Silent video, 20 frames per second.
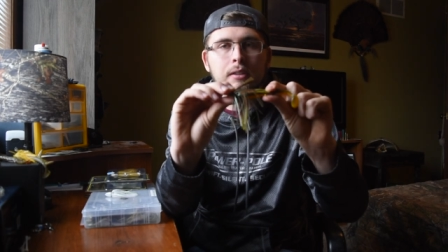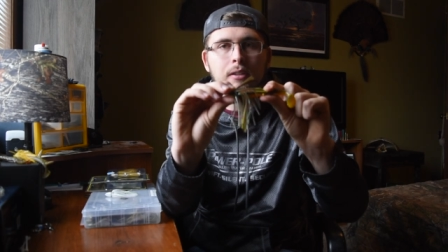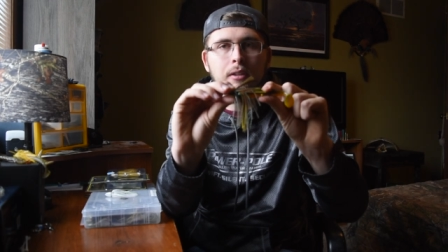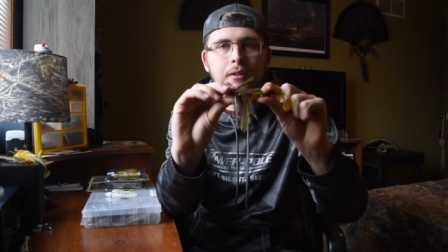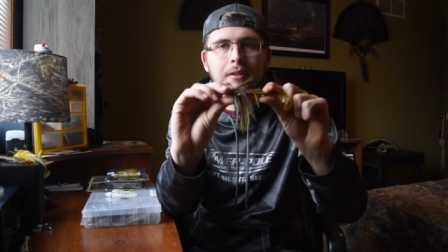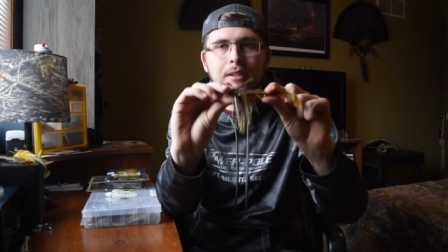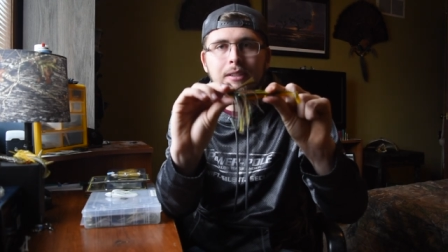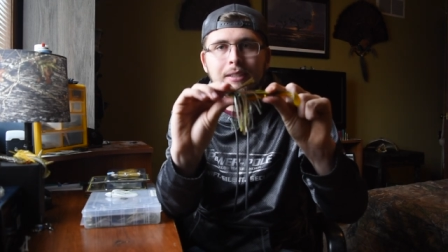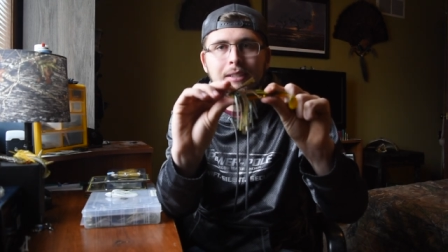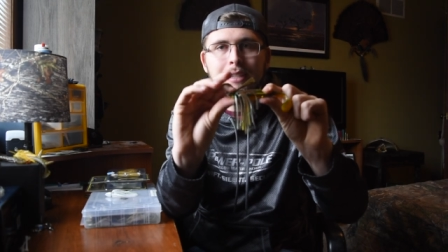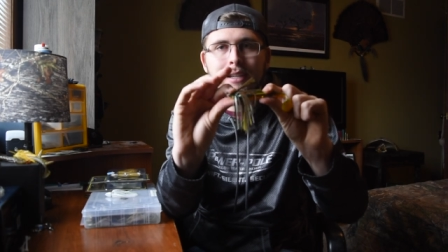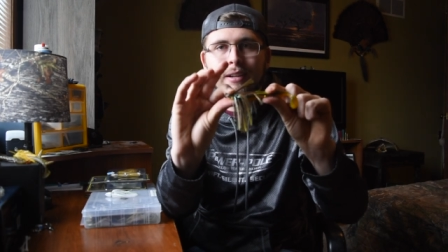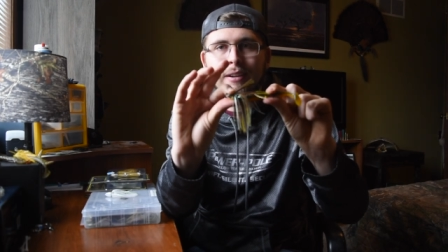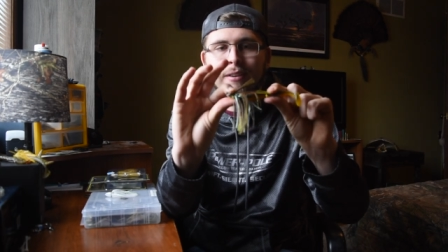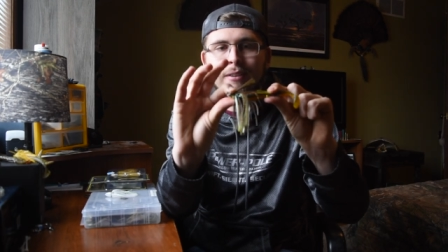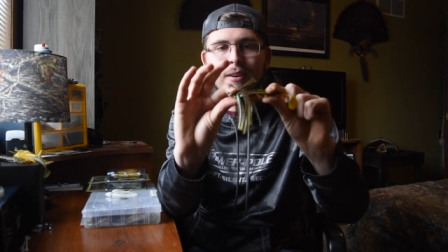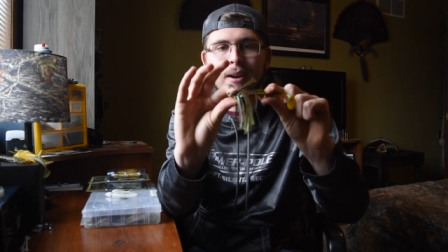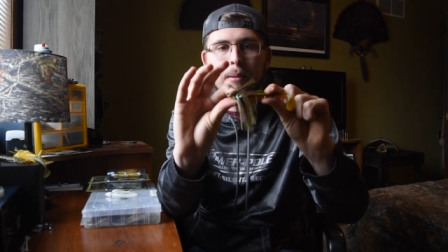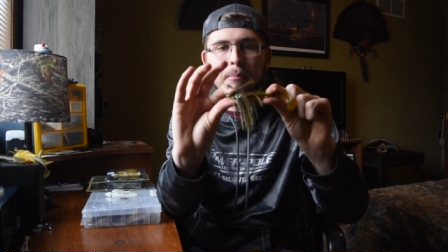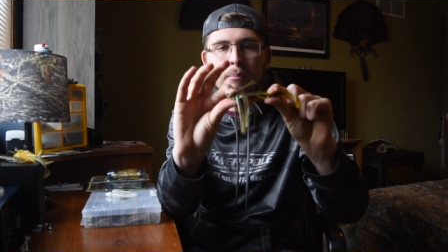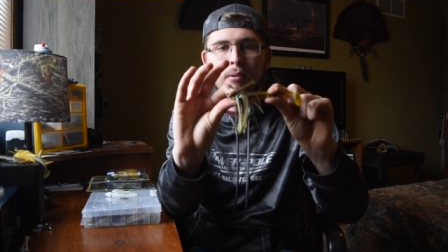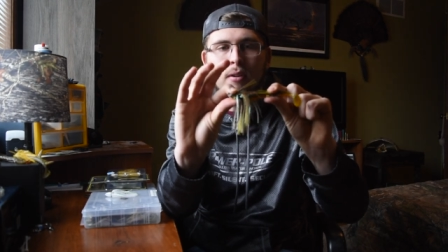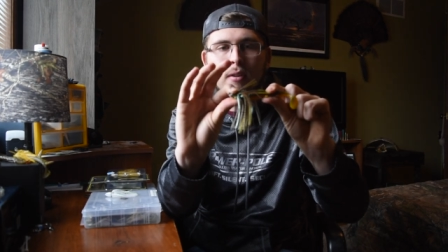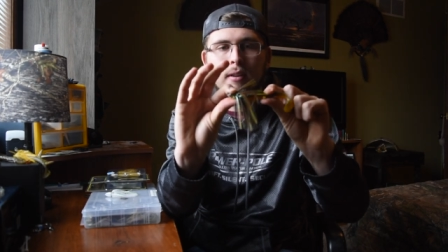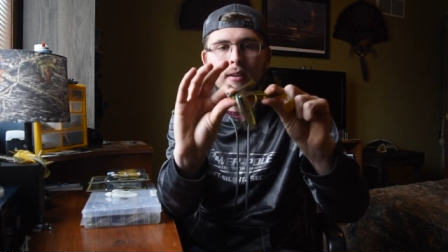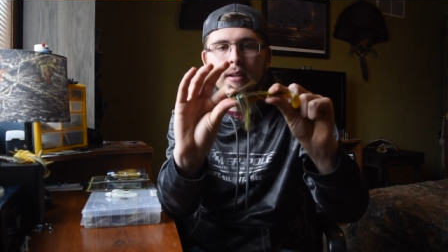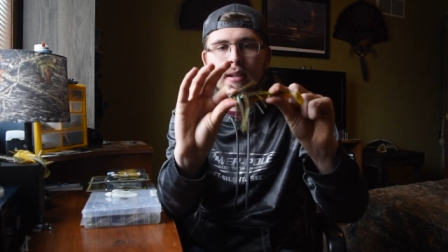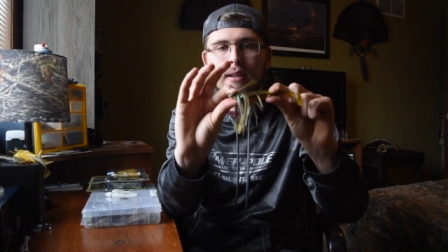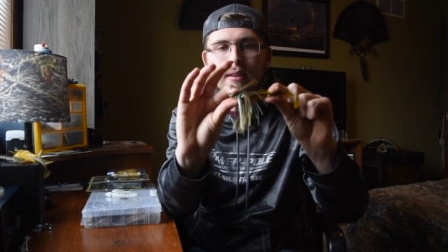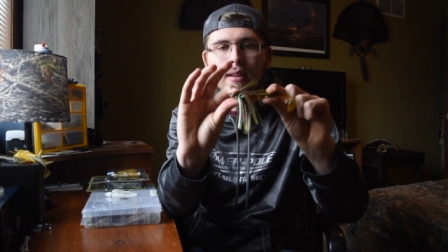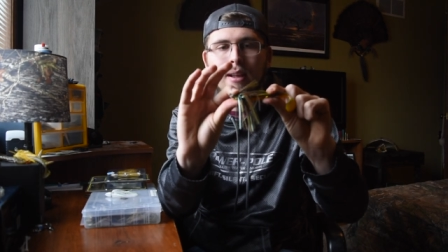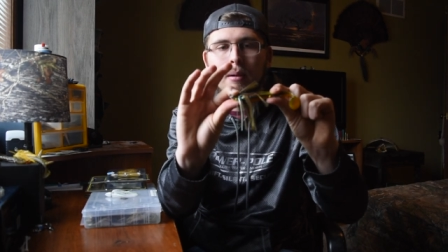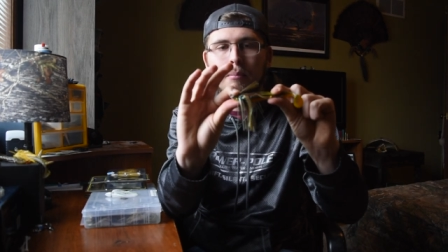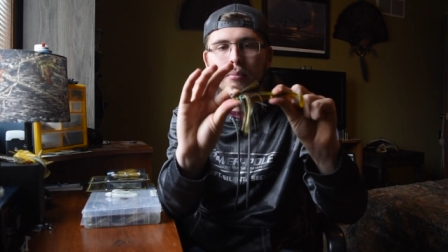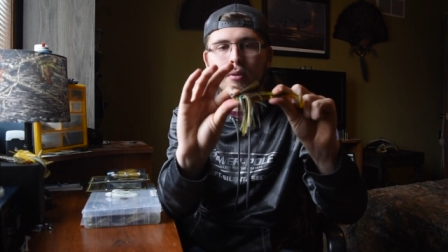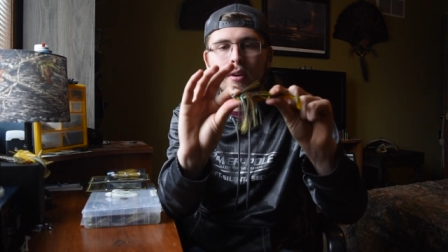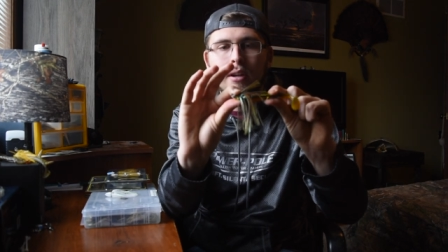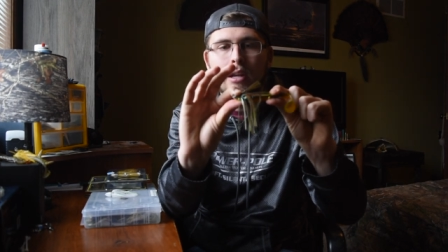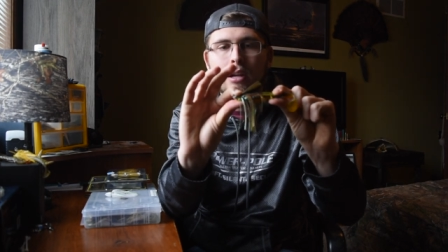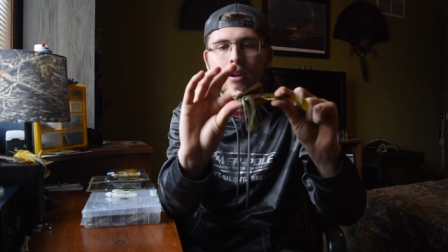So you can see here, I'm pulling on that
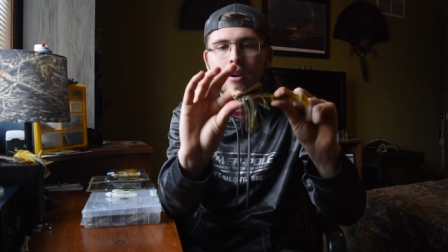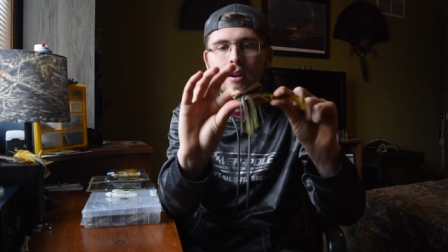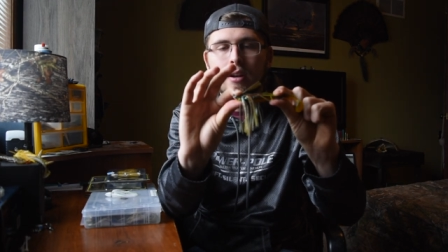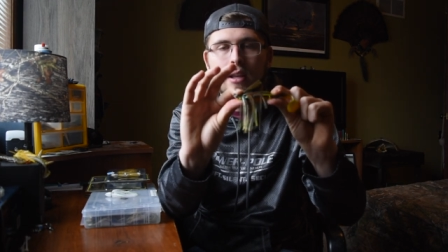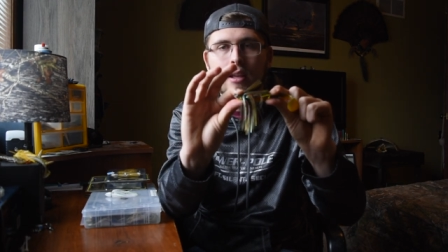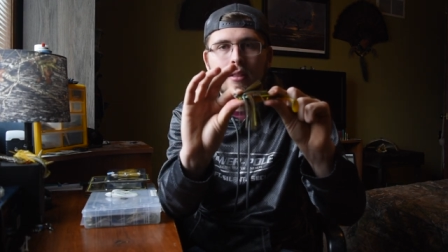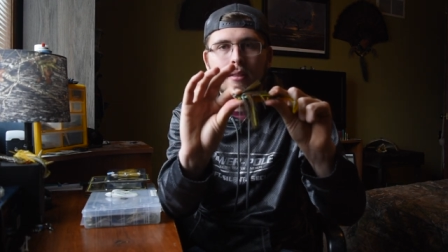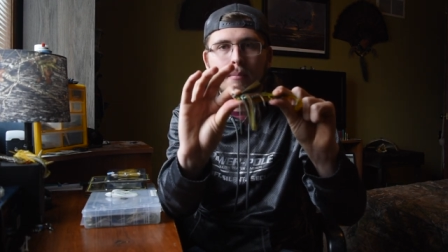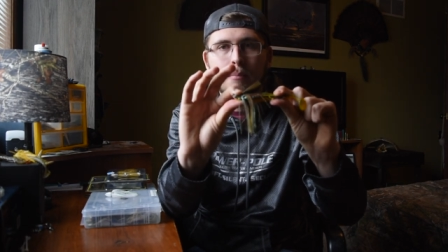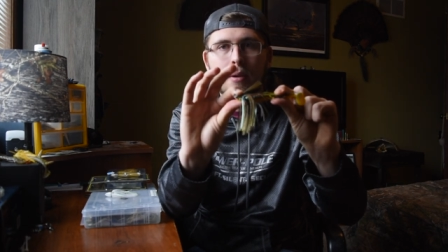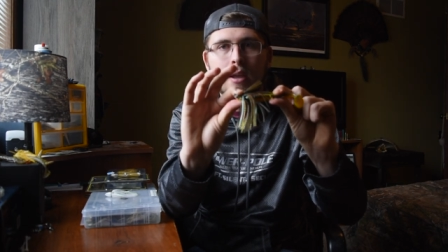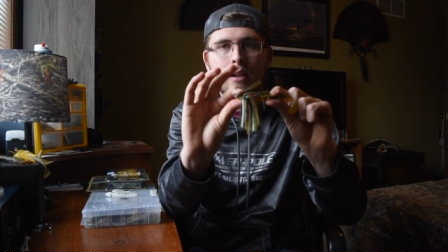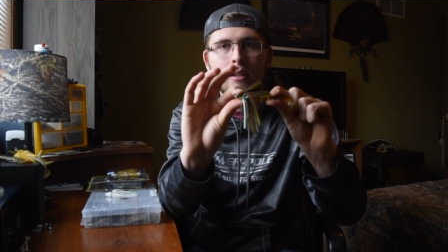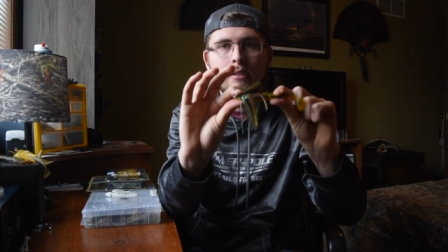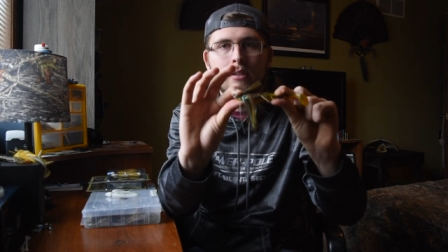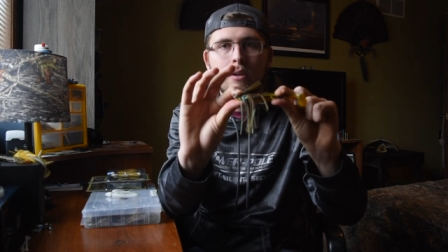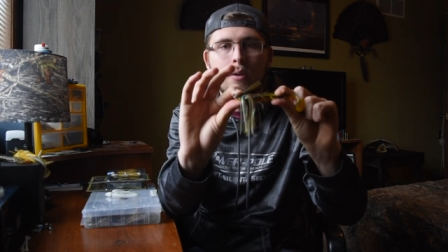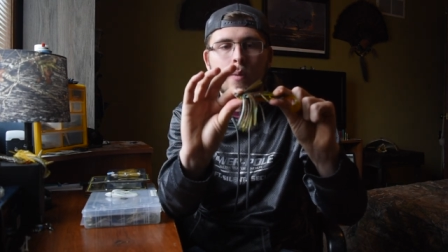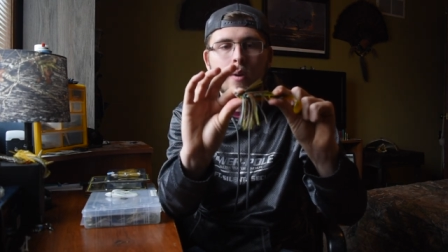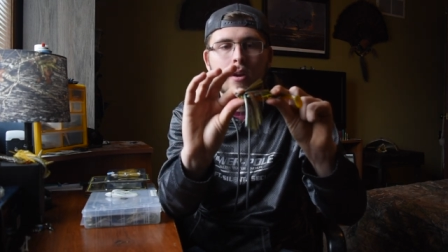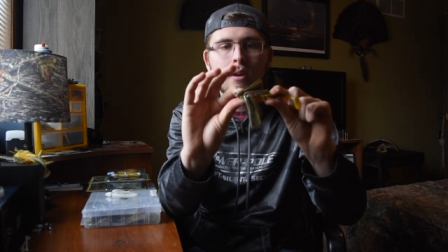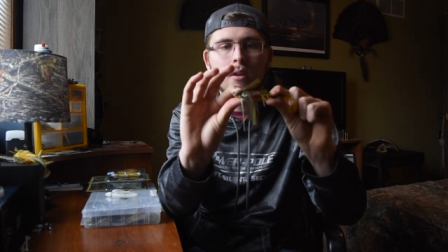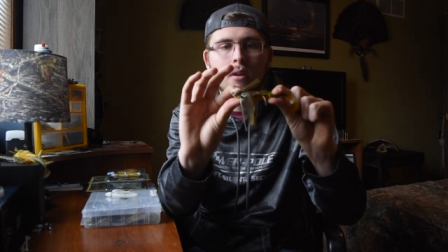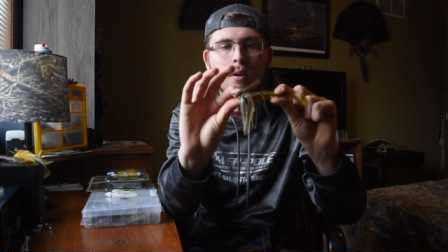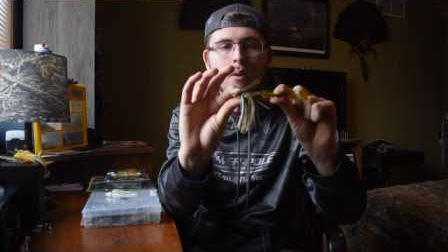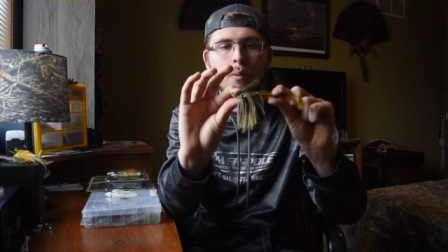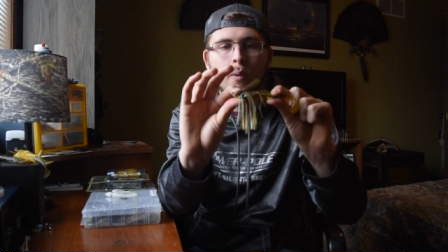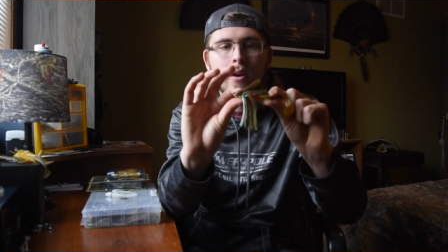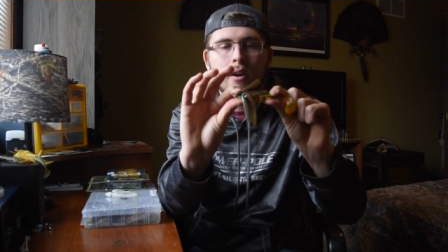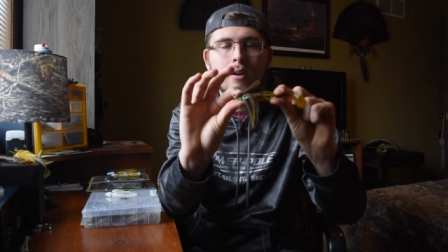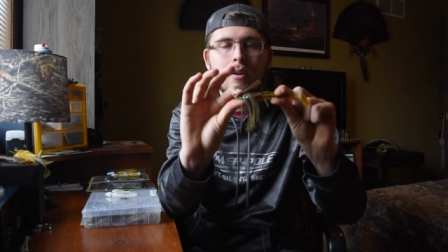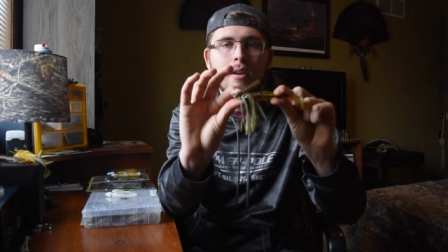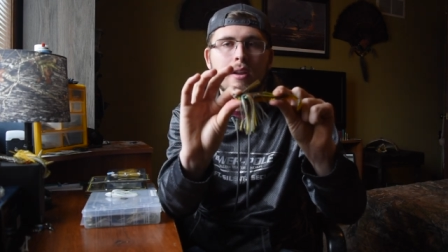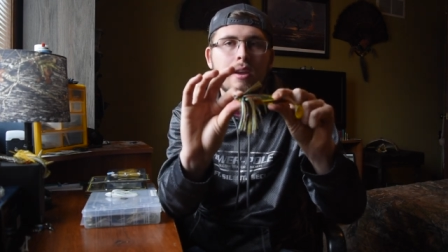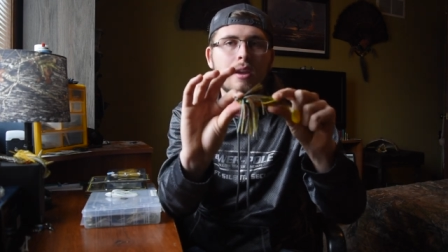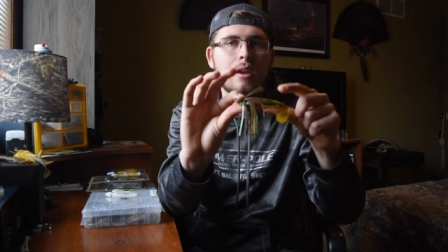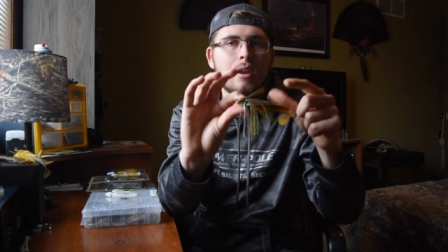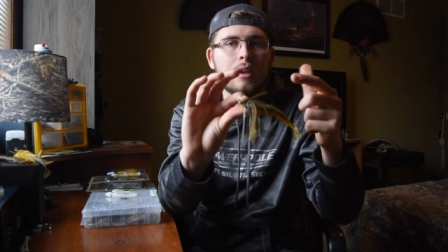pretty good, and the bait's going nowhere.